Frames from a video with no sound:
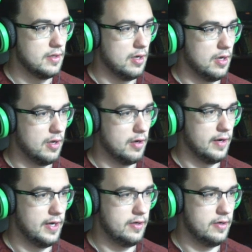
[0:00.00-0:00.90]

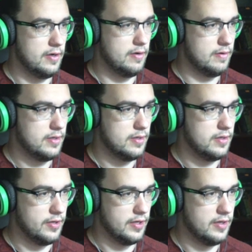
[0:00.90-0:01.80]
Alright, no,
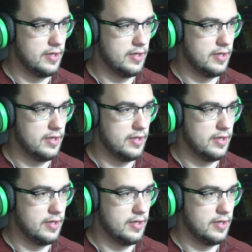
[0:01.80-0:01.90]
nothing in